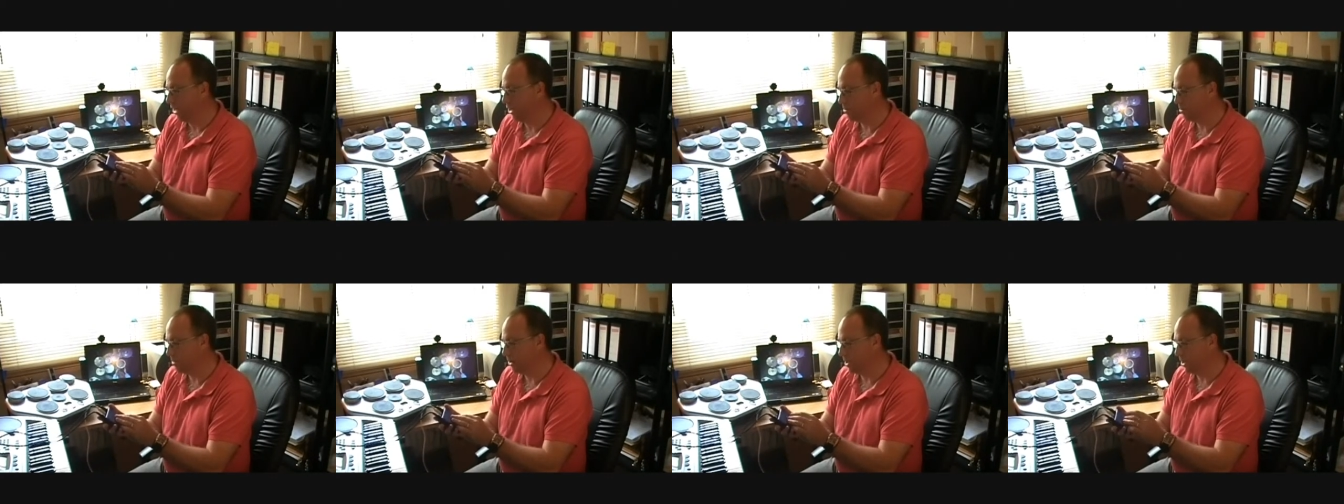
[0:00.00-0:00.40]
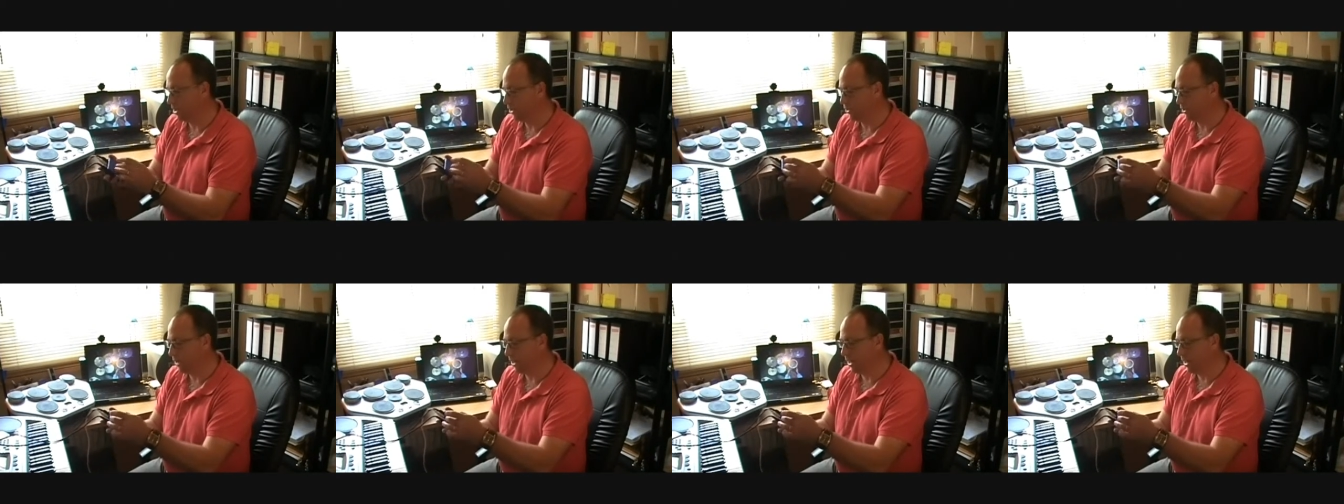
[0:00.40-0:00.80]
is
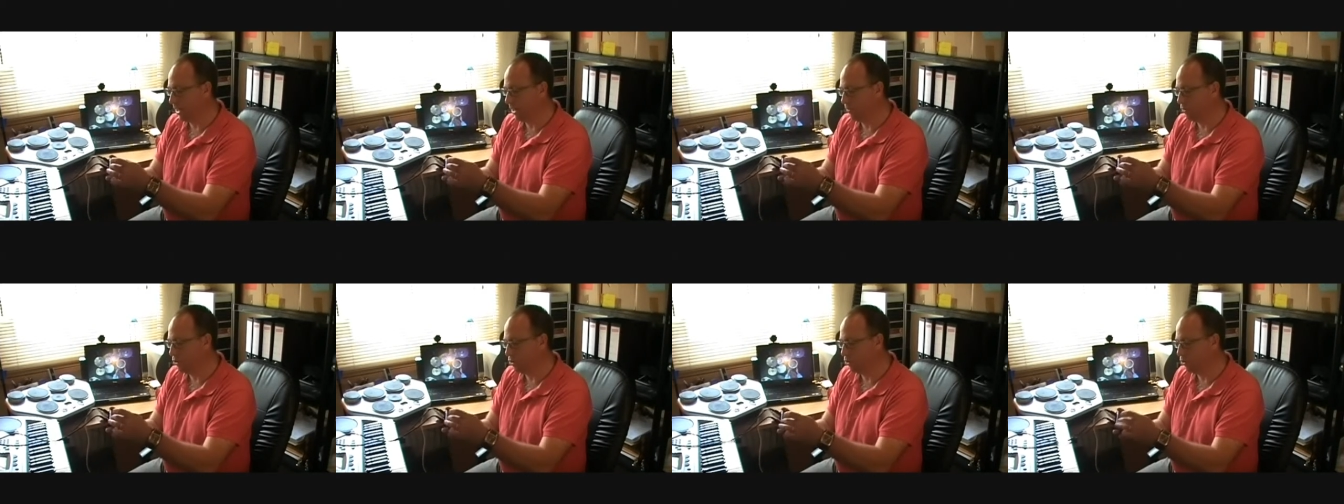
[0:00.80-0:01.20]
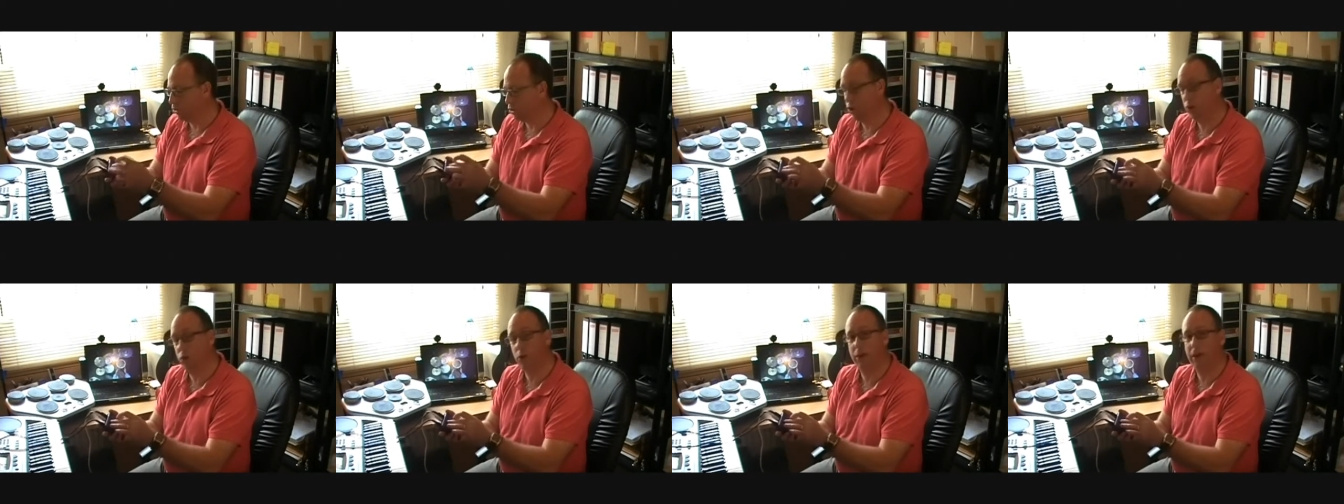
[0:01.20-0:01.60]
because it gives you
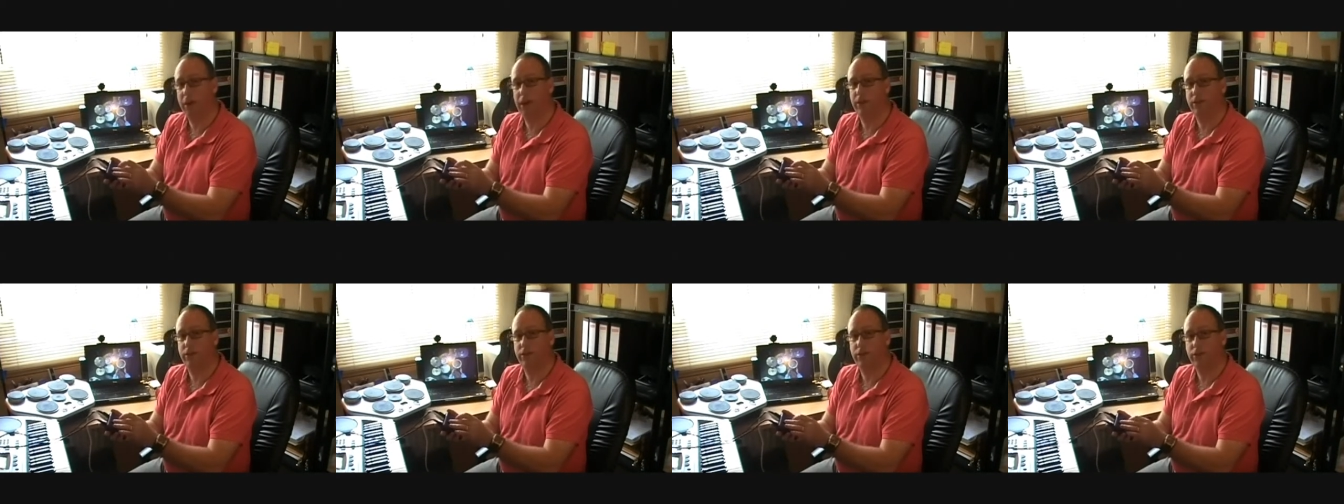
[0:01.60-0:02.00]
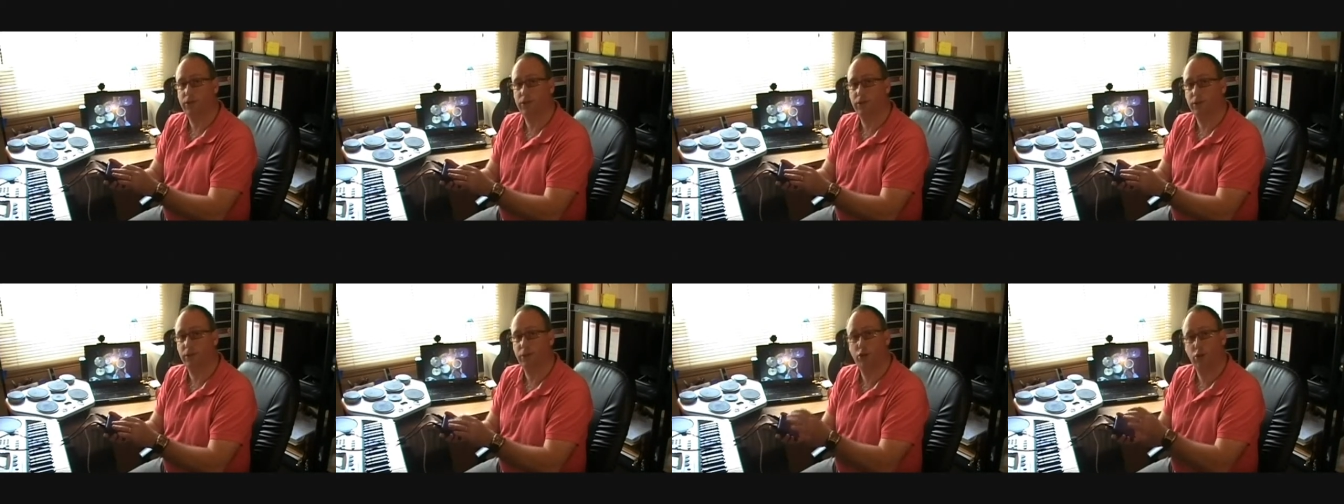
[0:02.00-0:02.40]
two
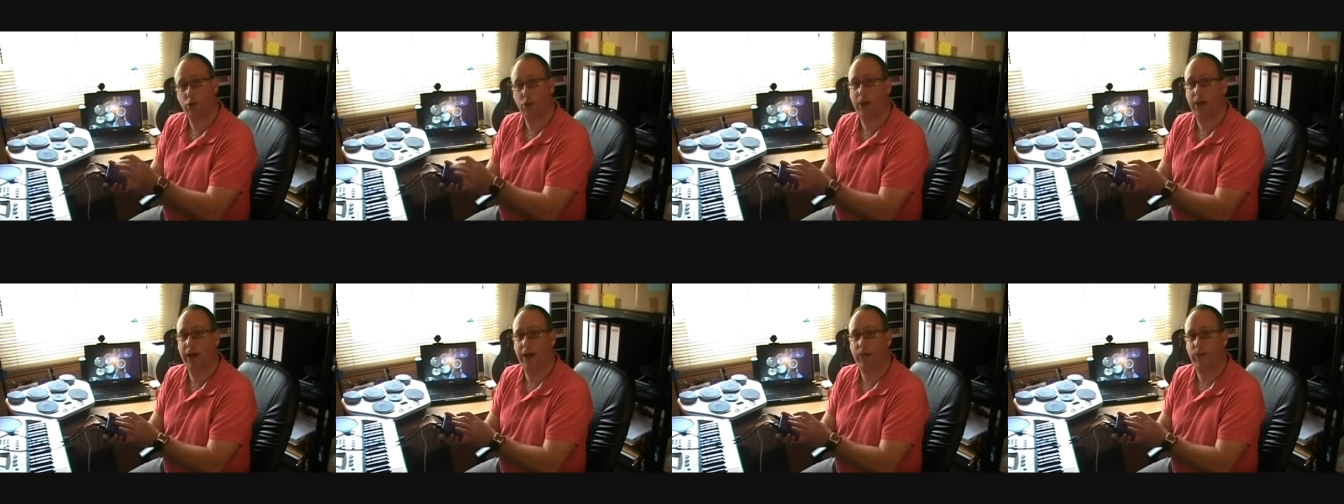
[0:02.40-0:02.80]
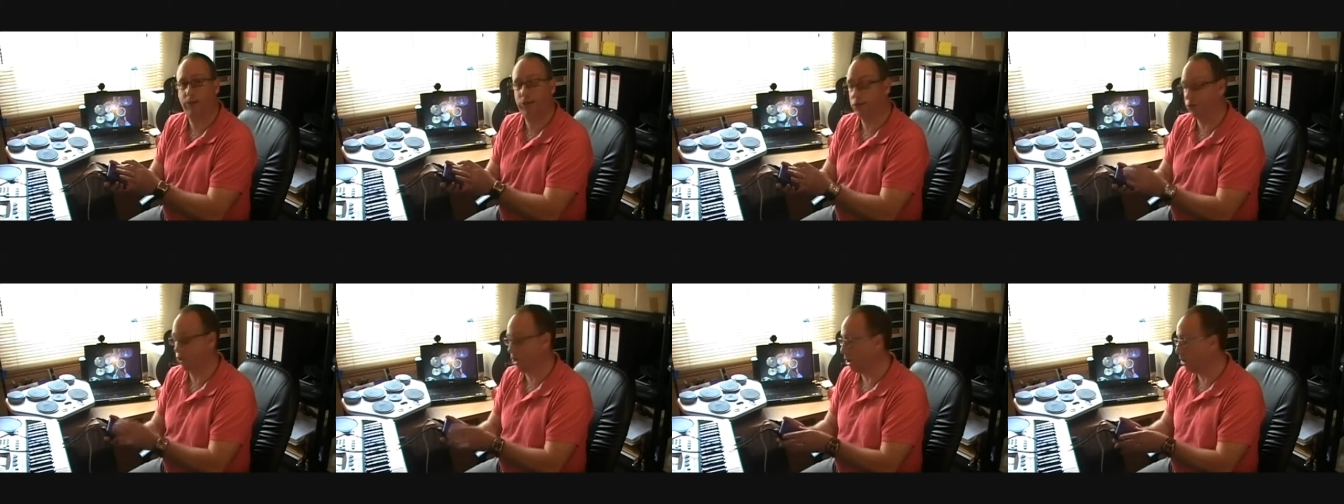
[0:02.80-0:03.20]
ins and two
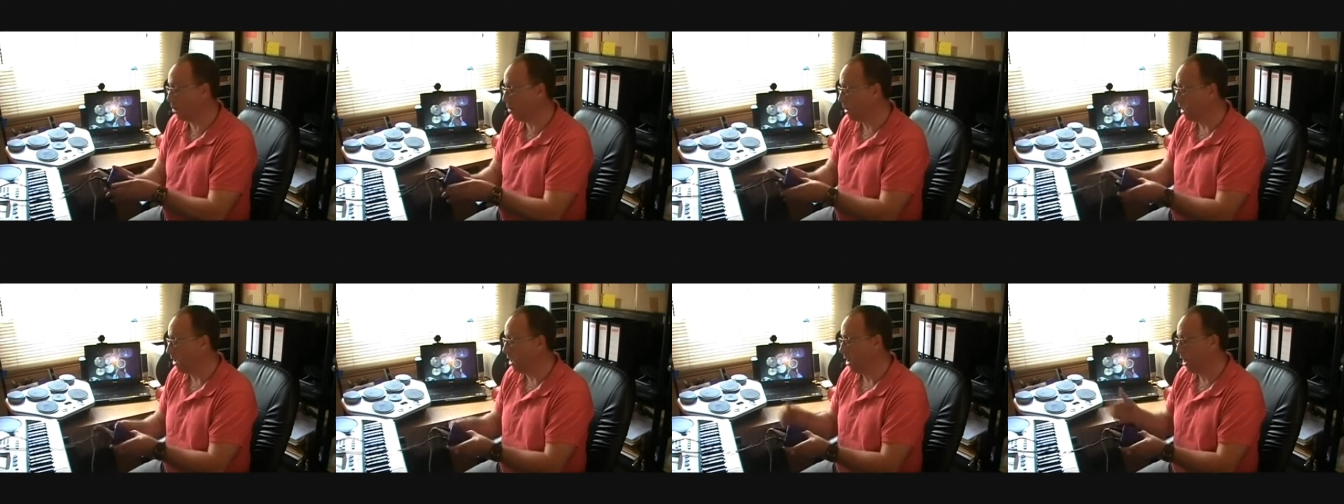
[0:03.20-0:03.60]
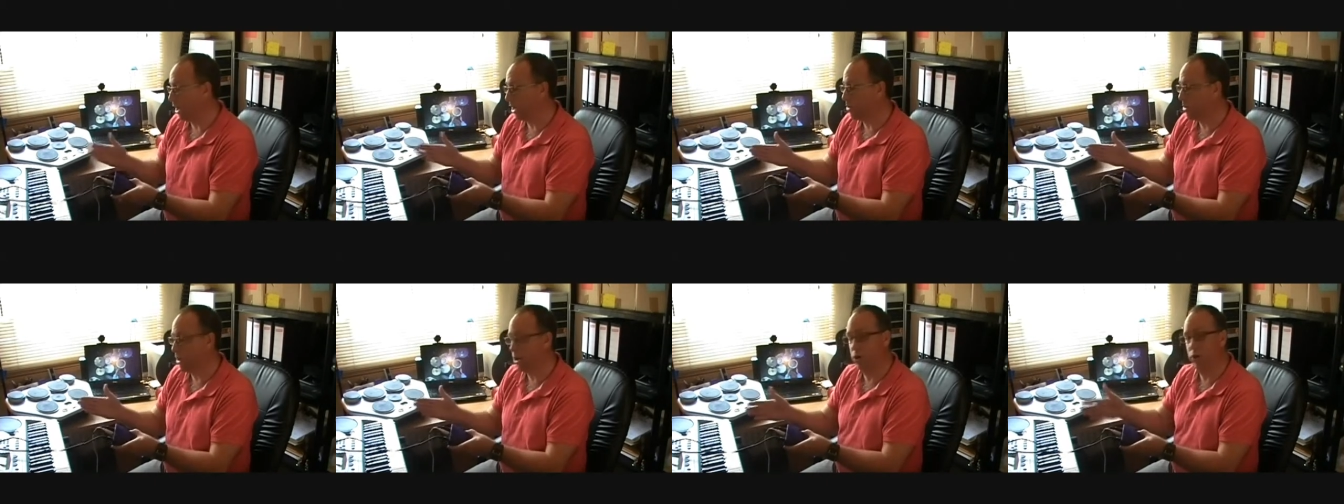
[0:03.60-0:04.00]
outs. So
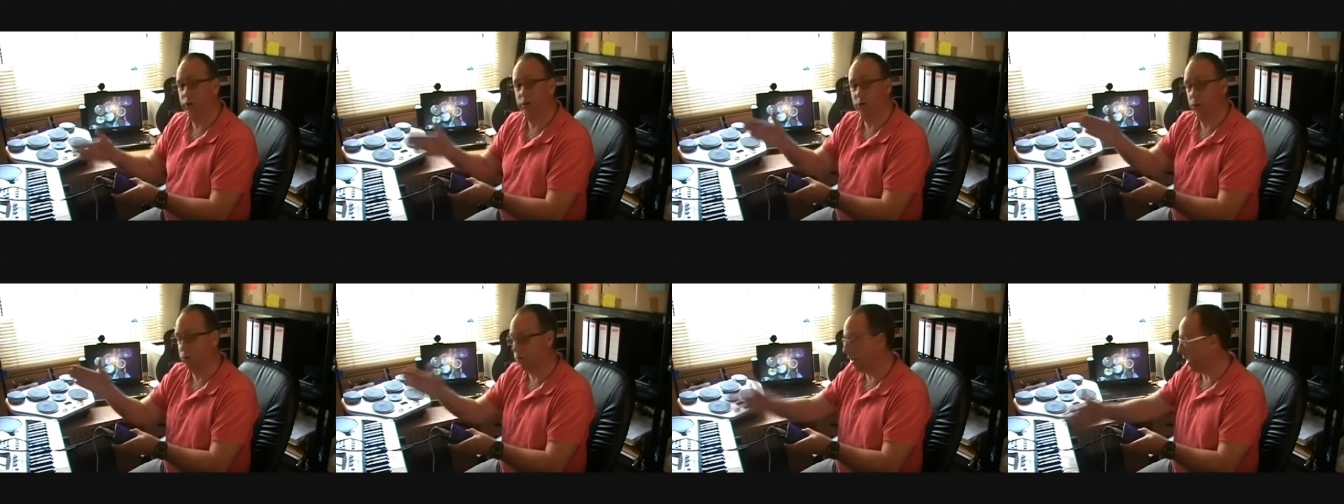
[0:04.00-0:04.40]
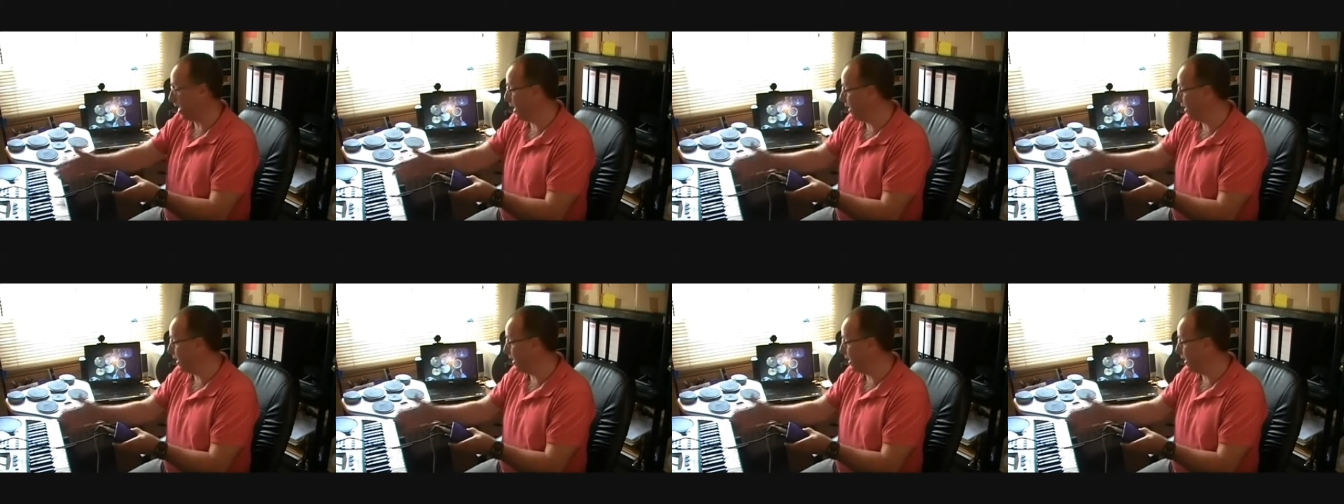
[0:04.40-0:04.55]
I quite often will